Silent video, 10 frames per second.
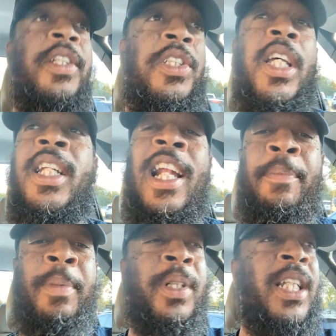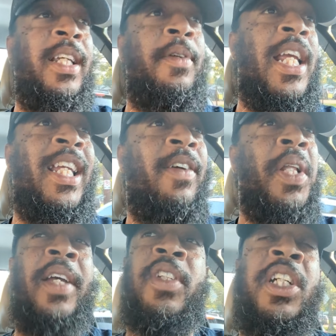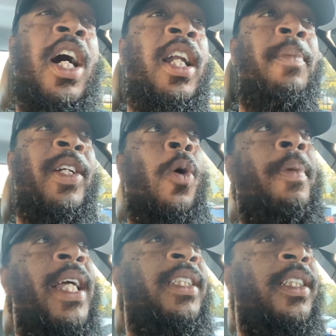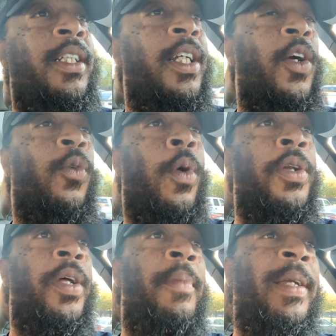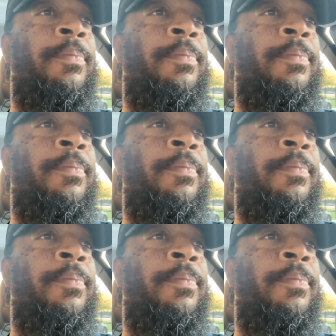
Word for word: You see, a lot of people thinking they give their life to God. Let me go back to wanting to make